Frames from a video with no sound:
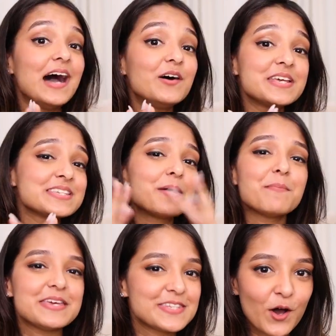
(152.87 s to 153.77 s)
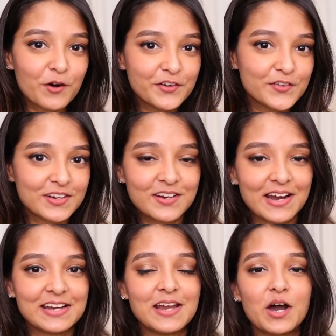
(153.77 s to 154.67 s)
Now there's an amazing offer running
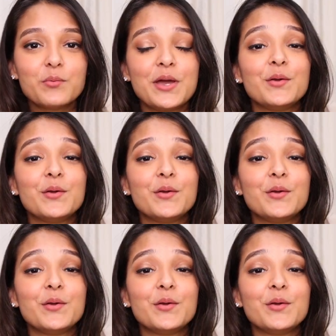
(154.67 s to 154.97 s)
right now where